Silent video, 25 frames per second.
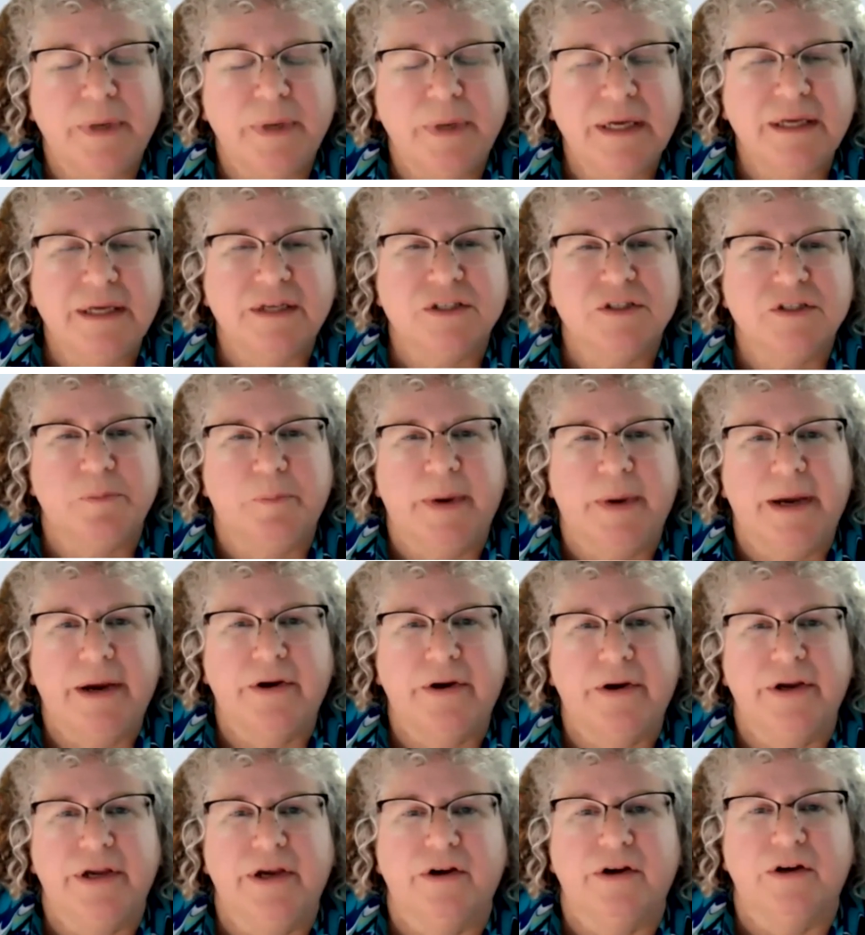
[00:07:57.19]
biggest
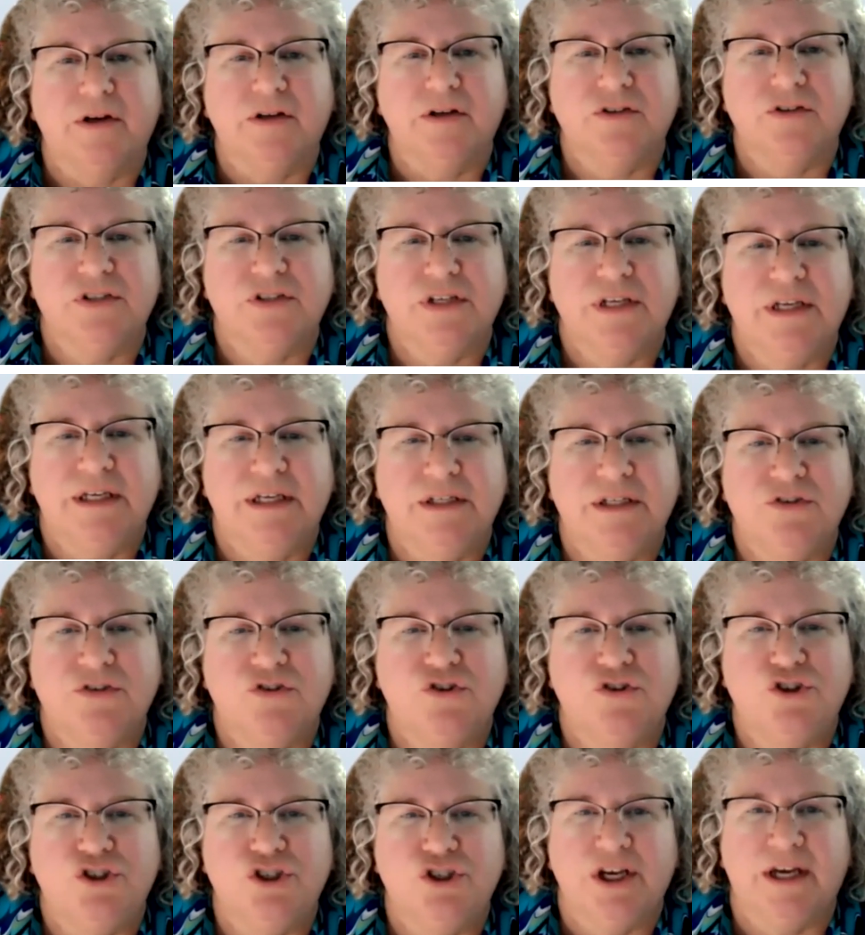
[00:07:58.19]
barriers is
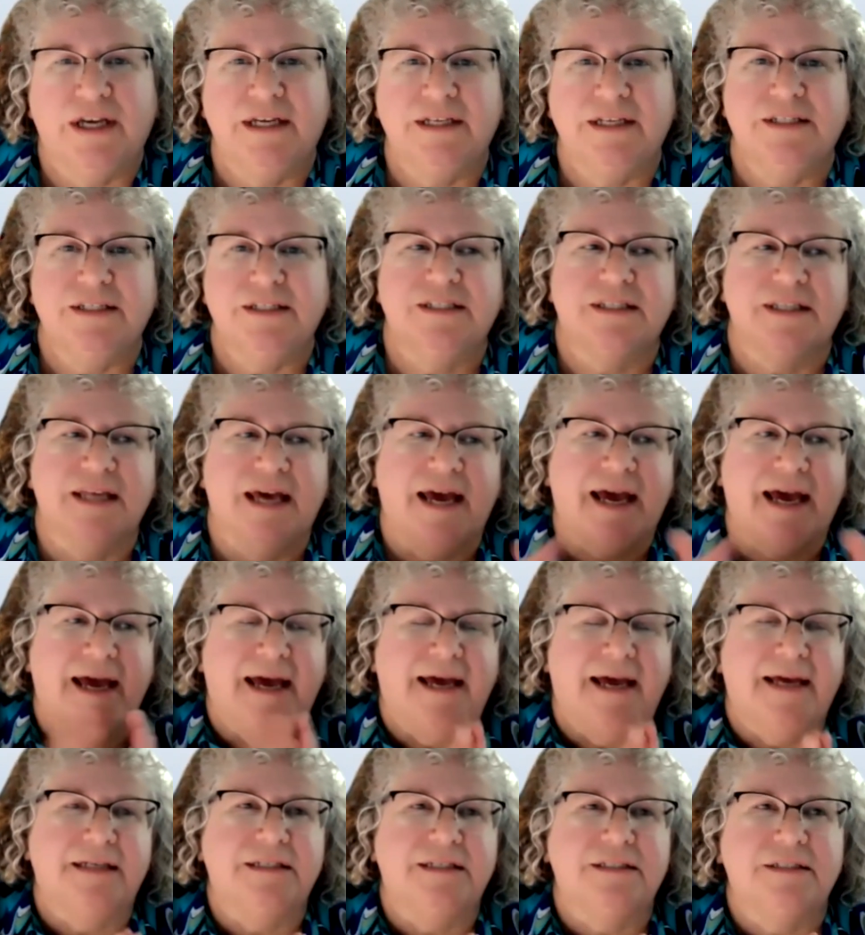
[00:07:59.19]
just
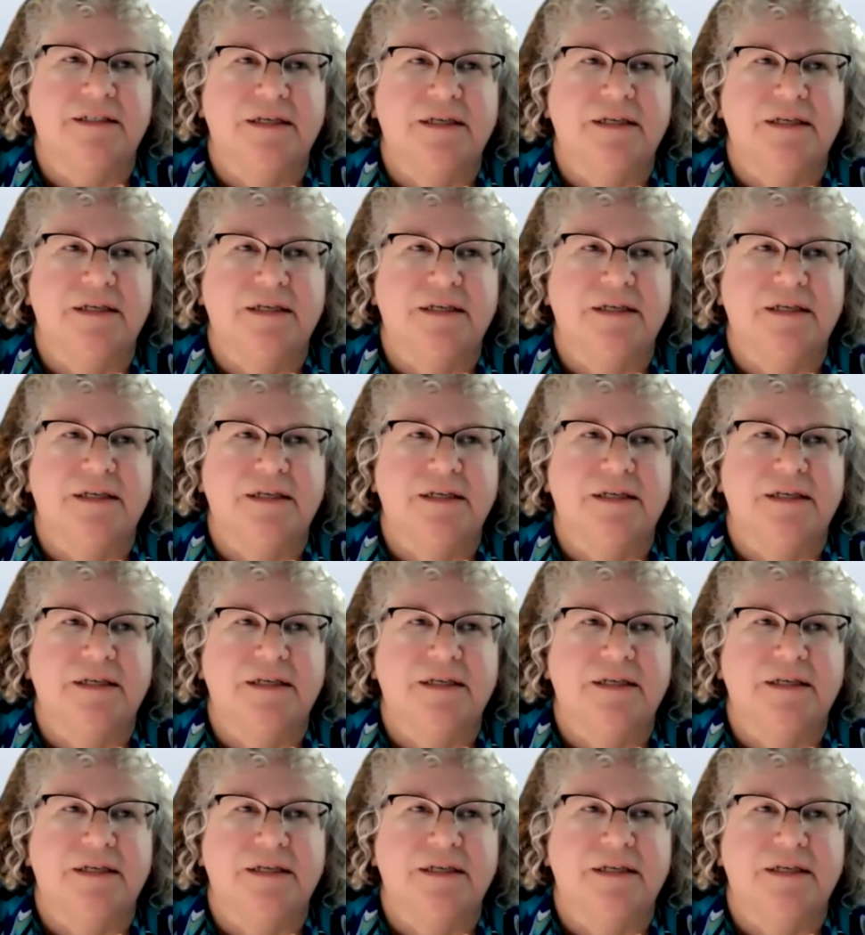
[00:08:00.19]
that